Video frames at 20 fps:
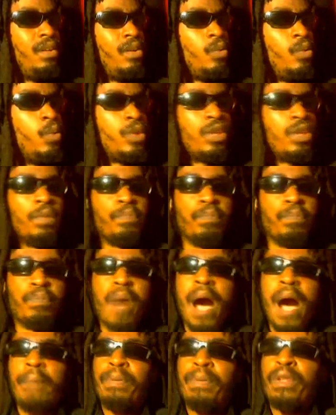with the
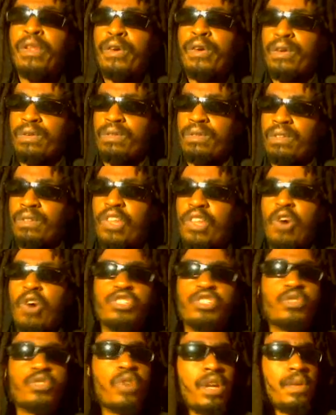popular
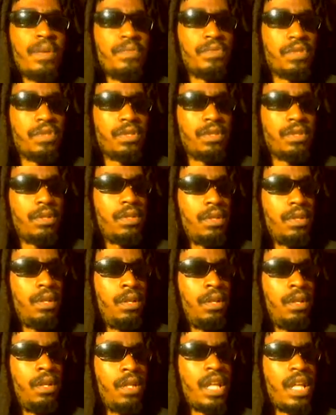thought streams
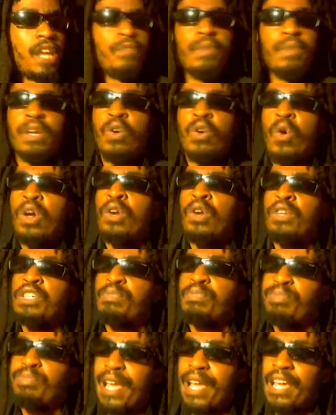that have been going on
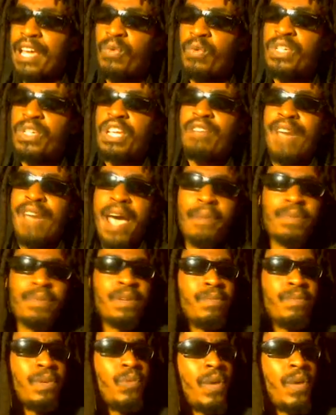this planet, which have
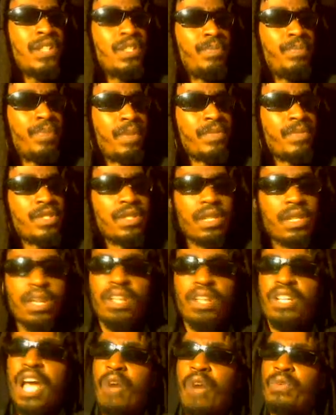happened to be white supremacy.
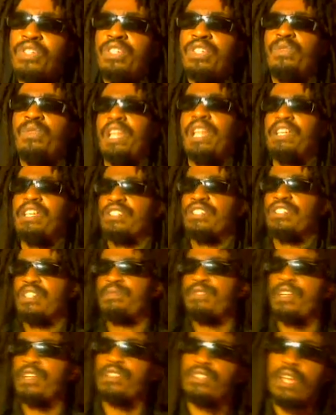How we see
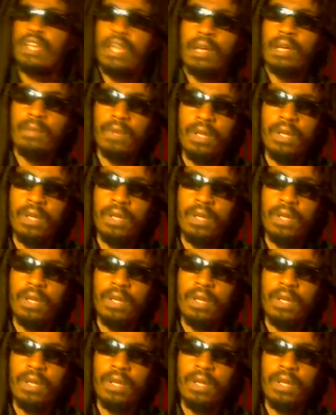relationships are the same.